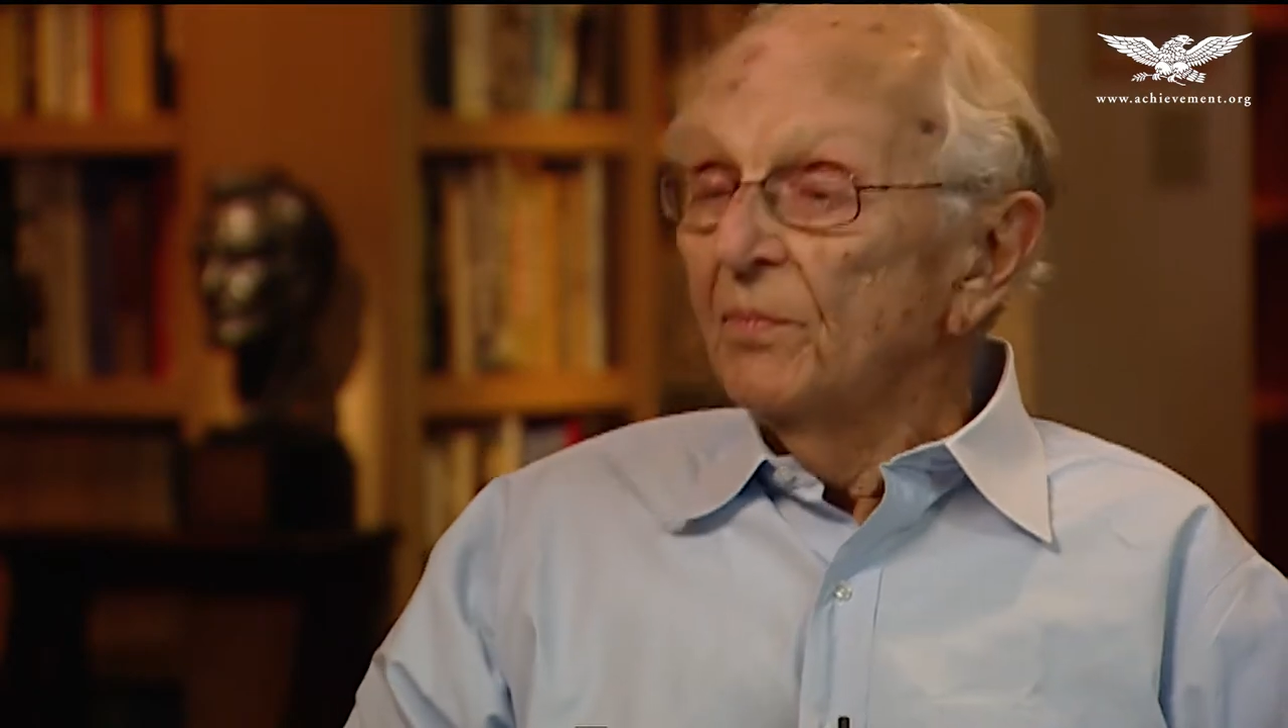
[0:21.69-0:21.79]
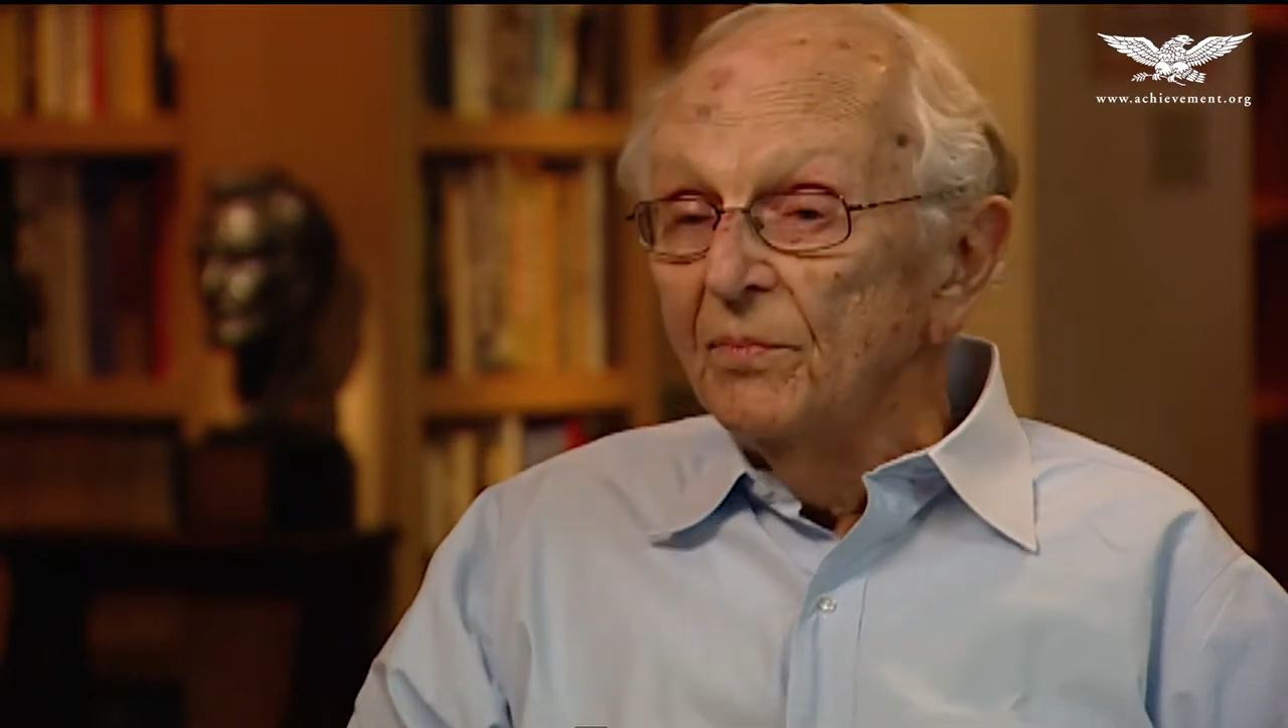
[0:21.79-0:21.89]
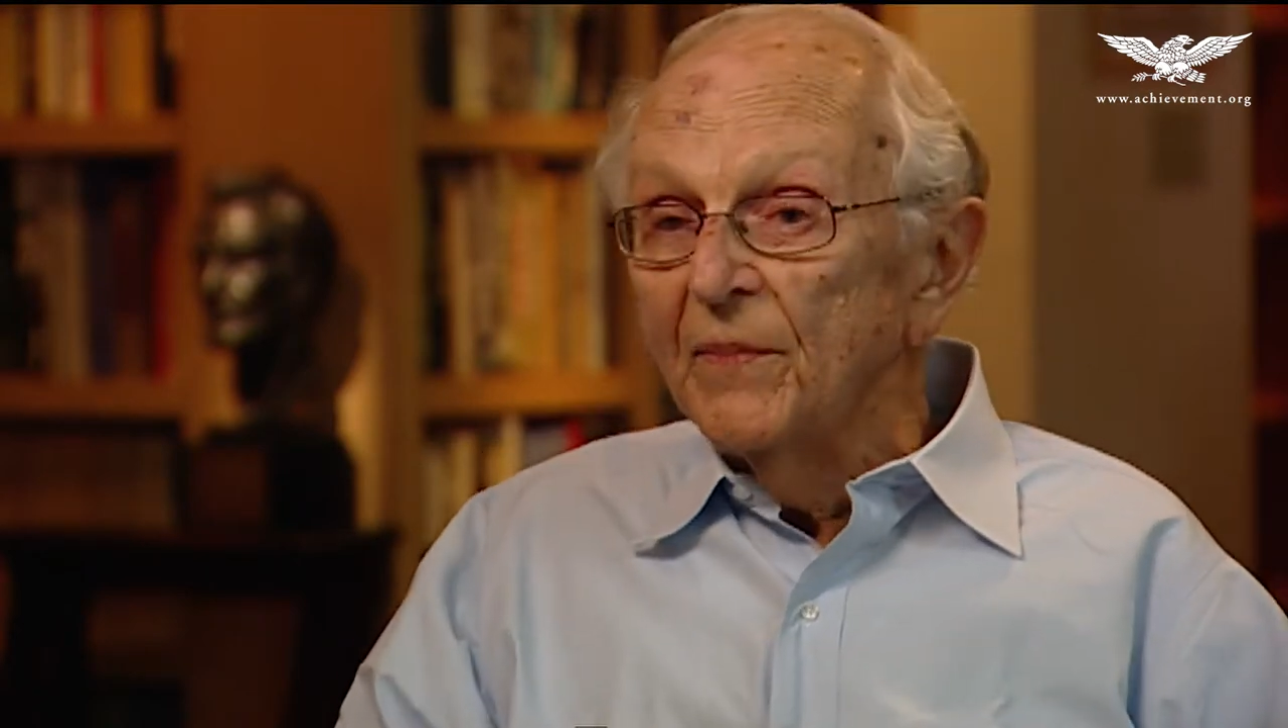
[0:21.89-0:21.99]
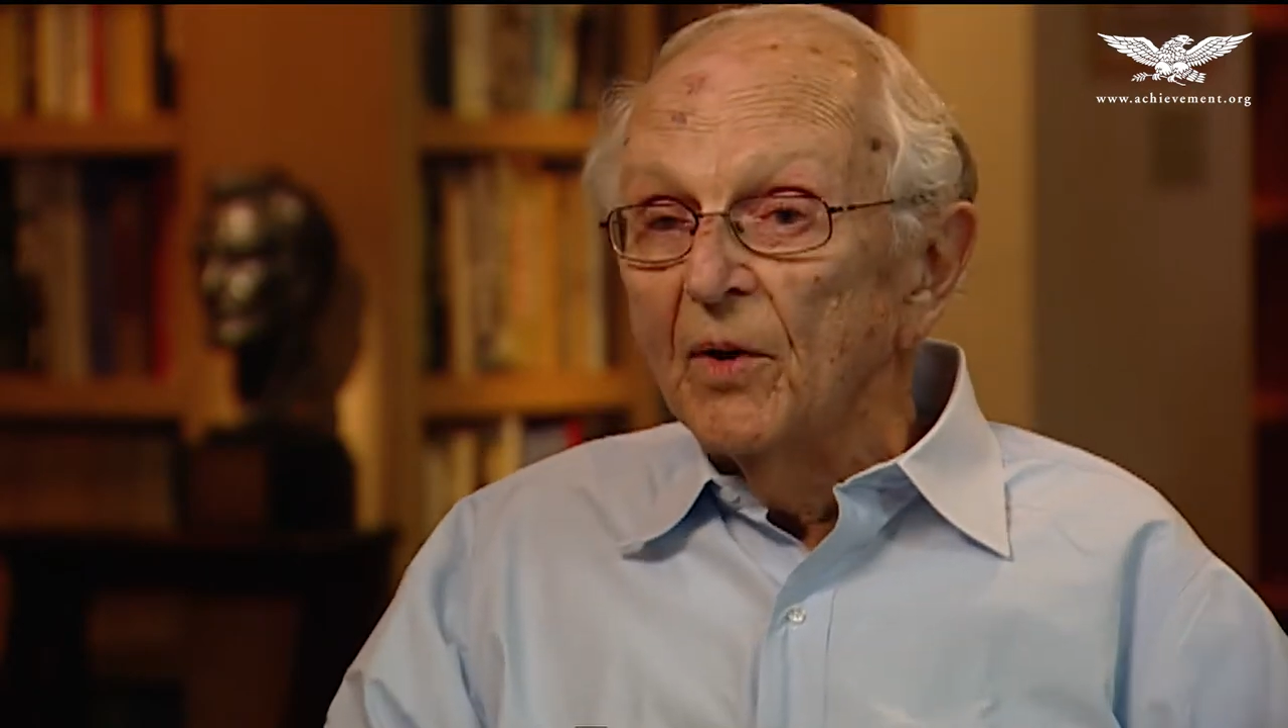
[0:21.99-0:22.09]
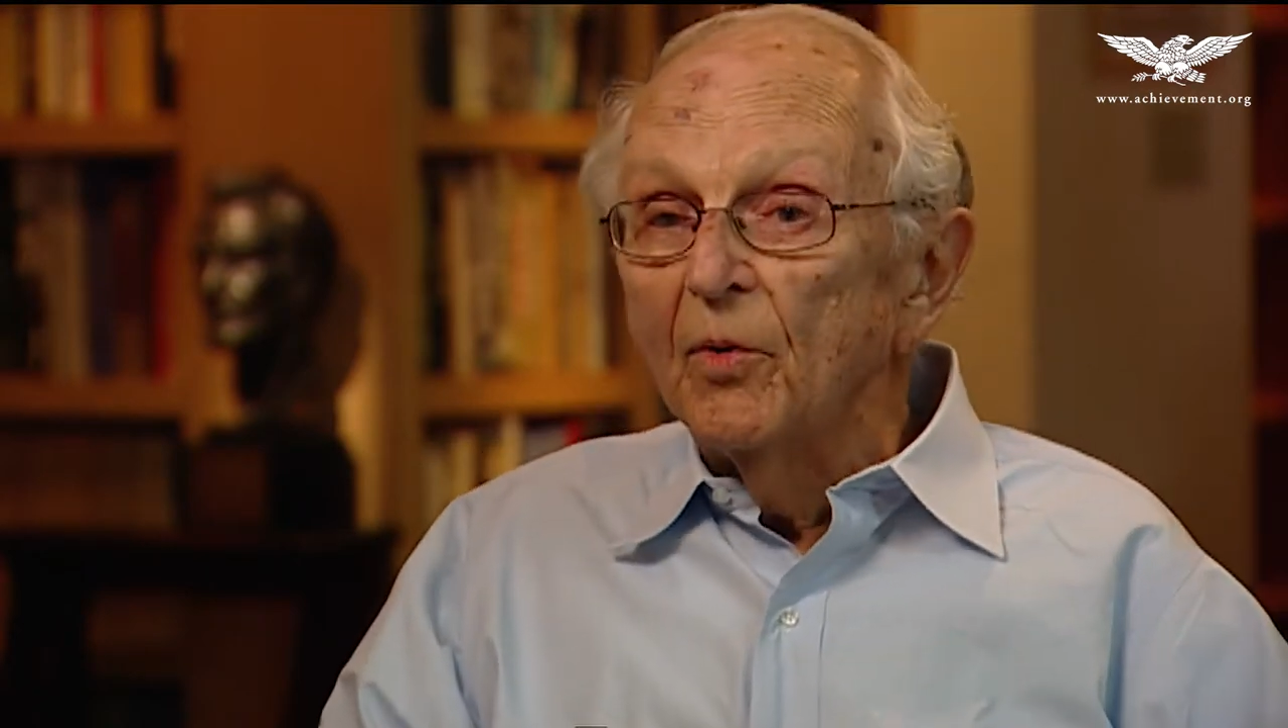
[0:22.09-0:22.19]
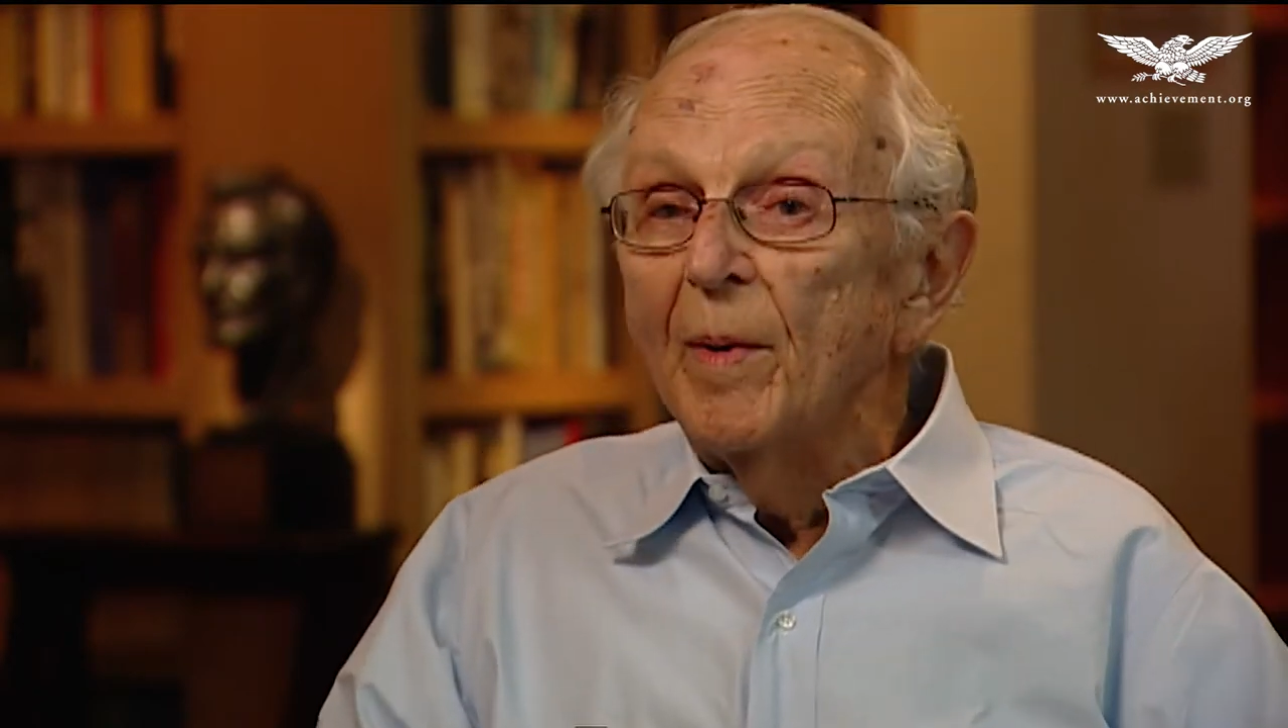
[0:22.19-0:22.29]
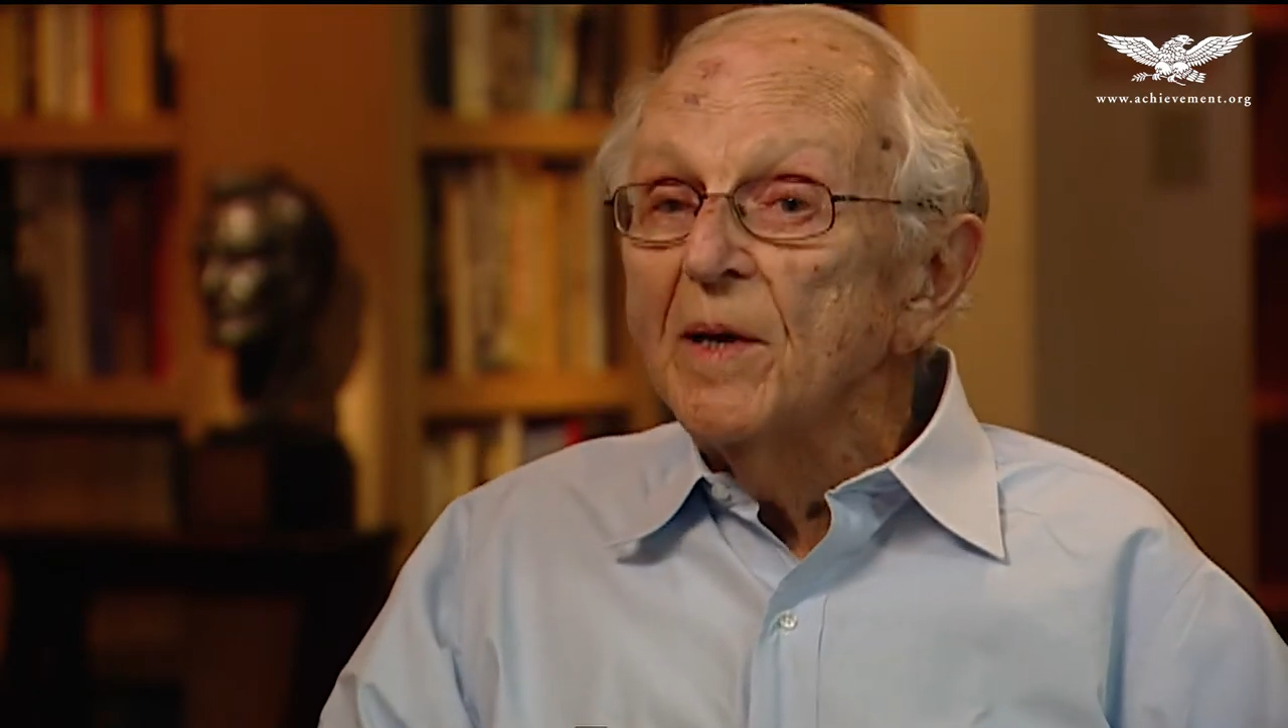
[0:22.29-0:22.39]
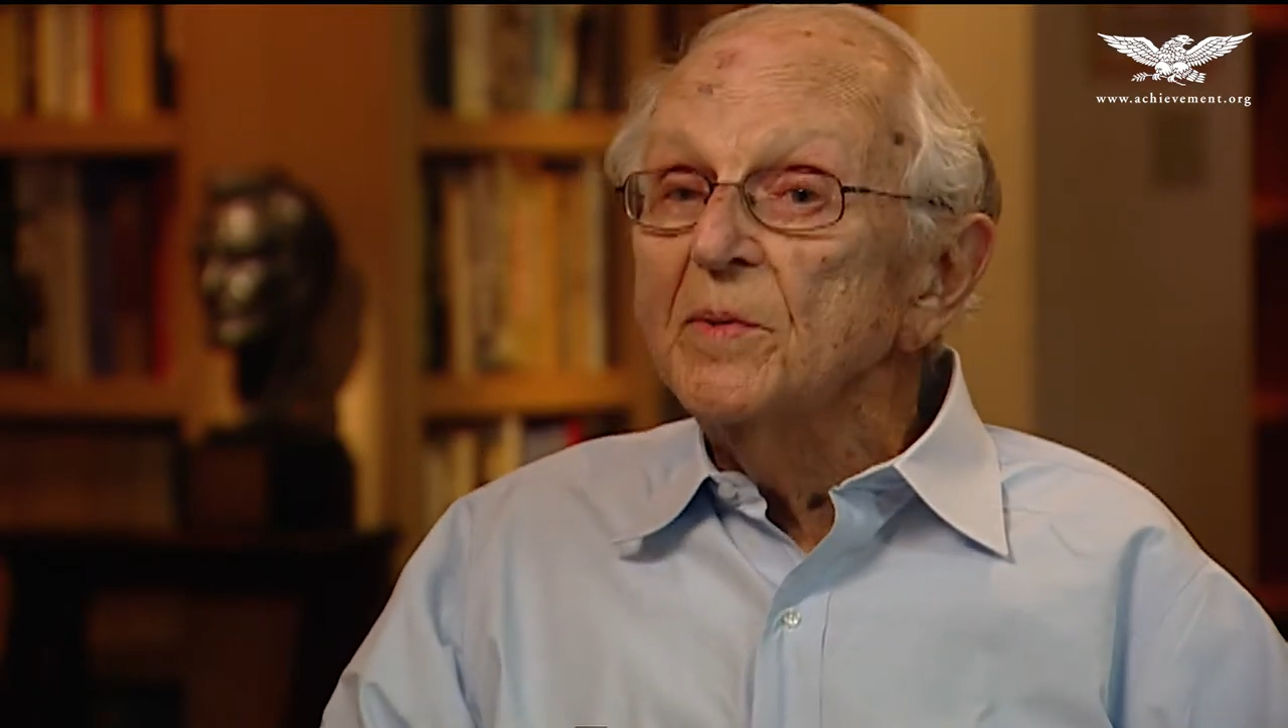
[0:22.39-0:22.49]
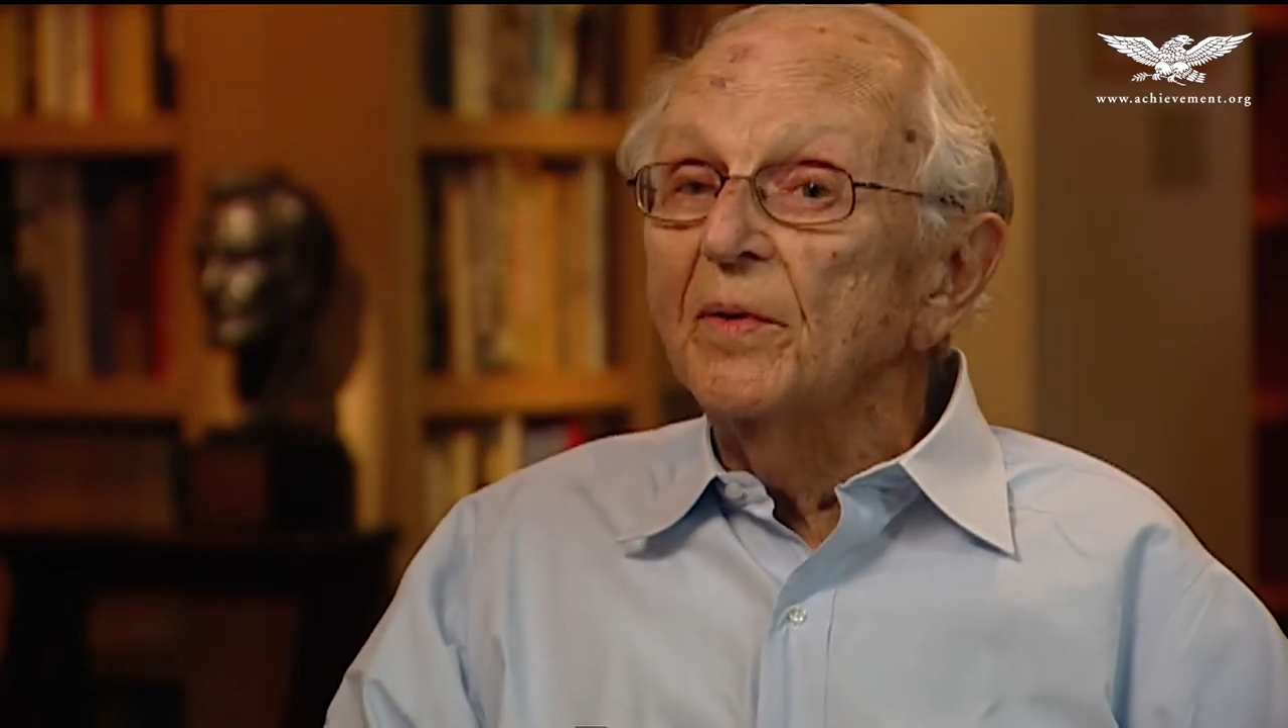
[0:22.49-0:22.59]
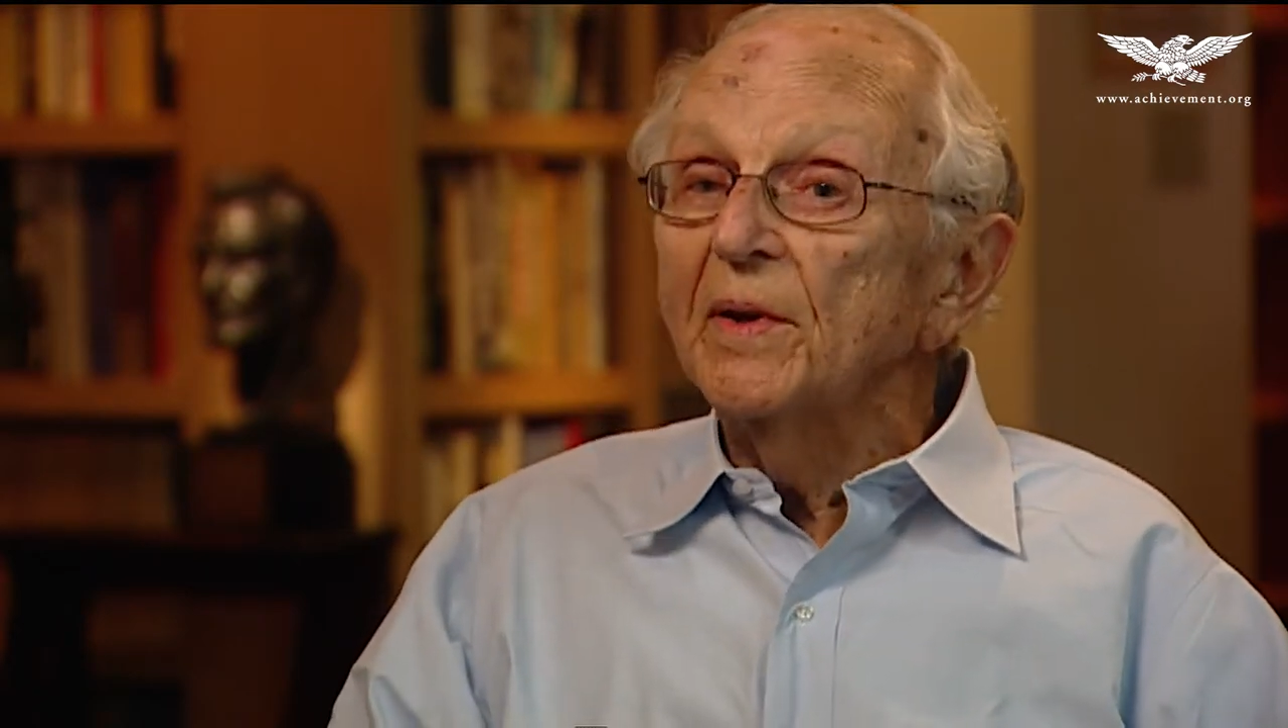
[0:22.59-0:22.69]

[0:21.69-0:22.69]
that reminds me of